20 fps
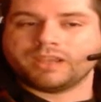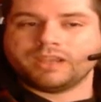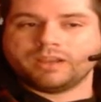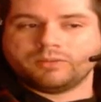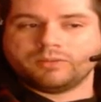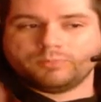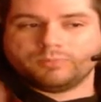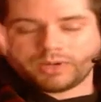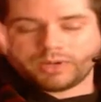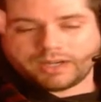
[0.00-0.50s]

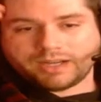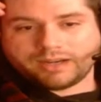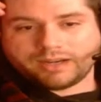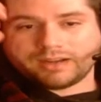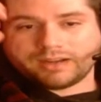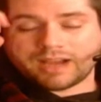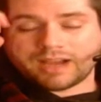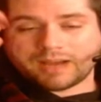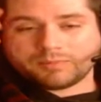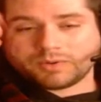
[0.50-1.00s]
But
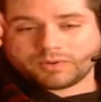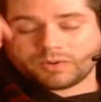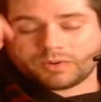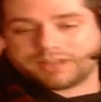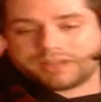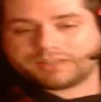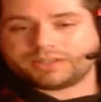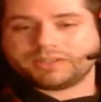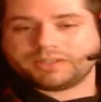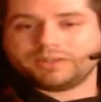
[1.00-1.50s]
I'm
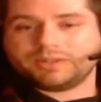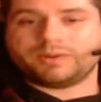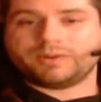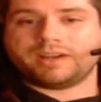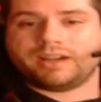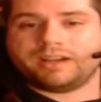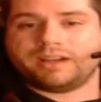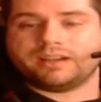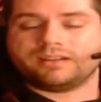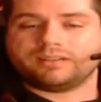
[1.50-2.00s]
going to
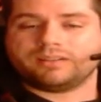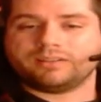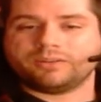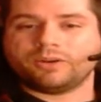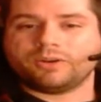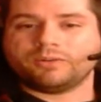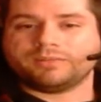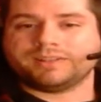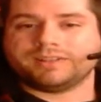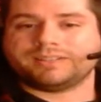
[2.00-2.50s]

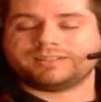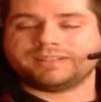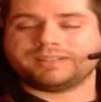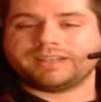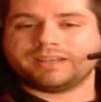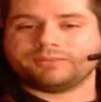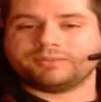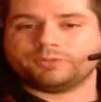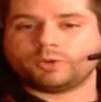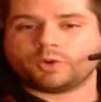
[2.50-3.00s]
go over this
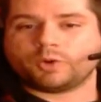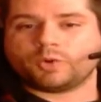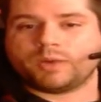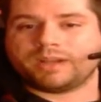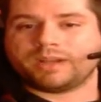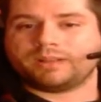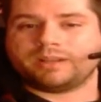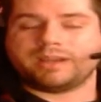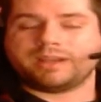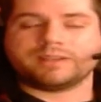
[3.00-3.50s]
again real
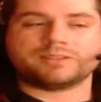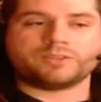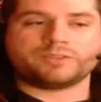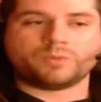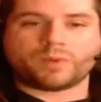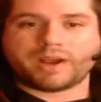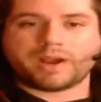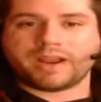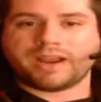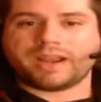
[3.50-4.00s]
quickly as
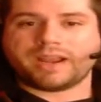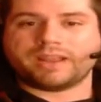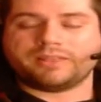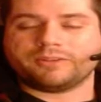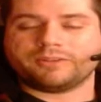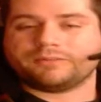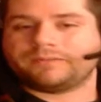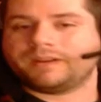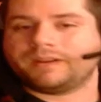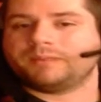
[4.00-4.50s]
to why
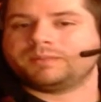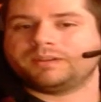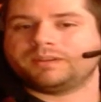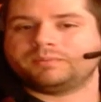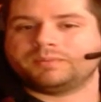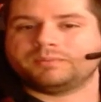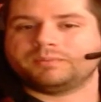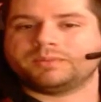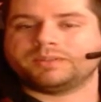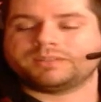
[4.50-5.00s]
their family
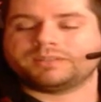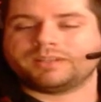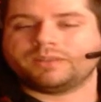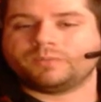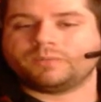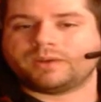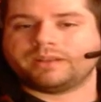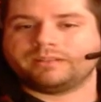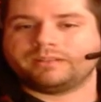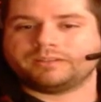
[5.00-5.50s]
members
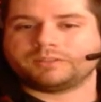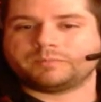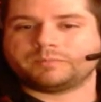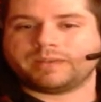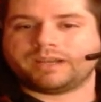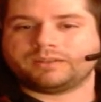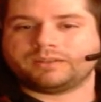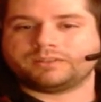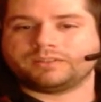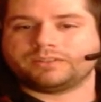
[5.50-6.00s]
and why their
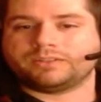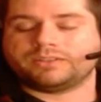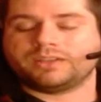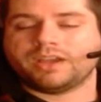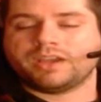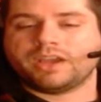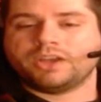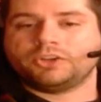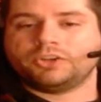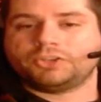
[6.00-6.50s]
spouses
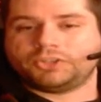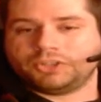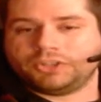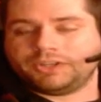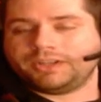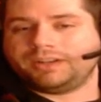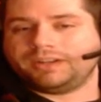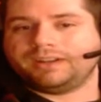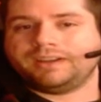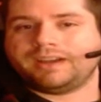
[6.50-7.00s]

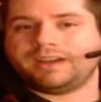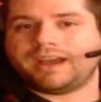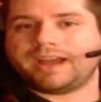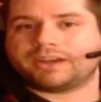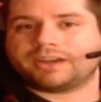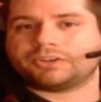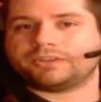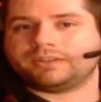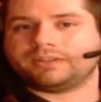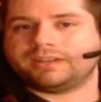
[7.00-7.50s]
should
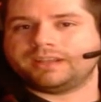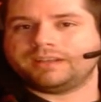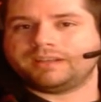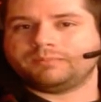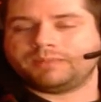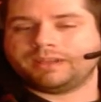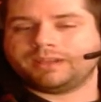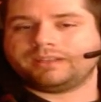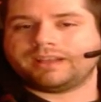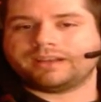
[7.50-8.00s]
actually
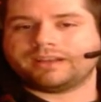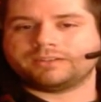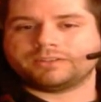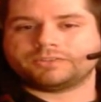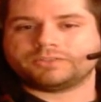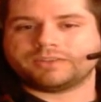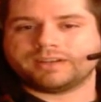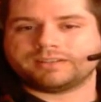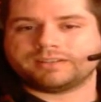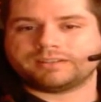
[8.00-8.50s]
be allowed to
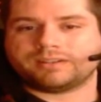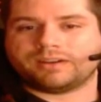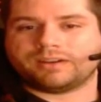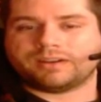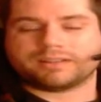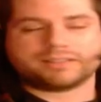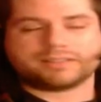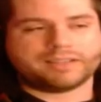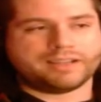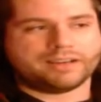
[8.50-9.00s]
trade
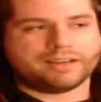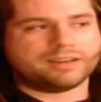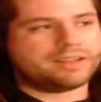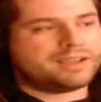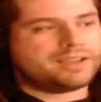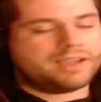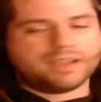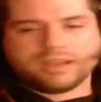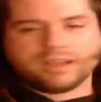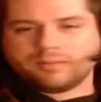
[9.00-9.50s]
stocks and
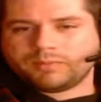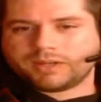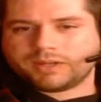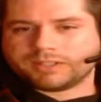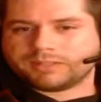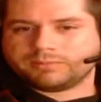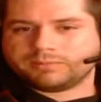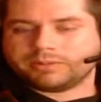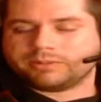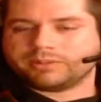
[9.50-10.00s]

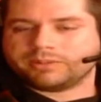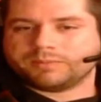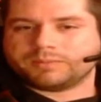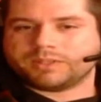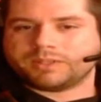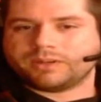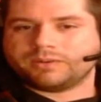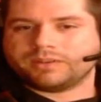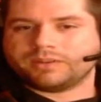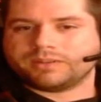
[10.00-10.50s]
possibly
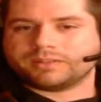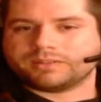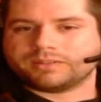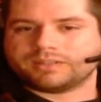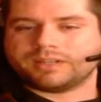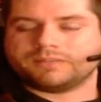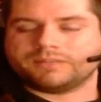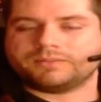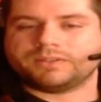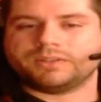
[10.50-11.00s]
crypto and other
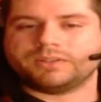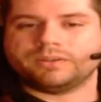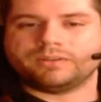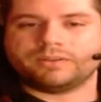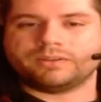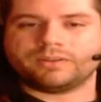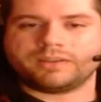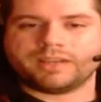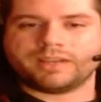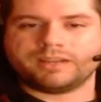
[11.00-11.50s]
stuff too.
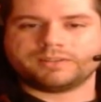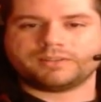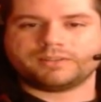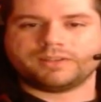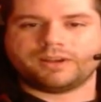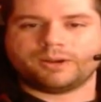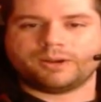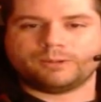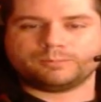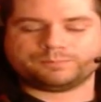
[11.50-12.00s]
Okay,
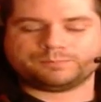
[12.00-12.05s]
so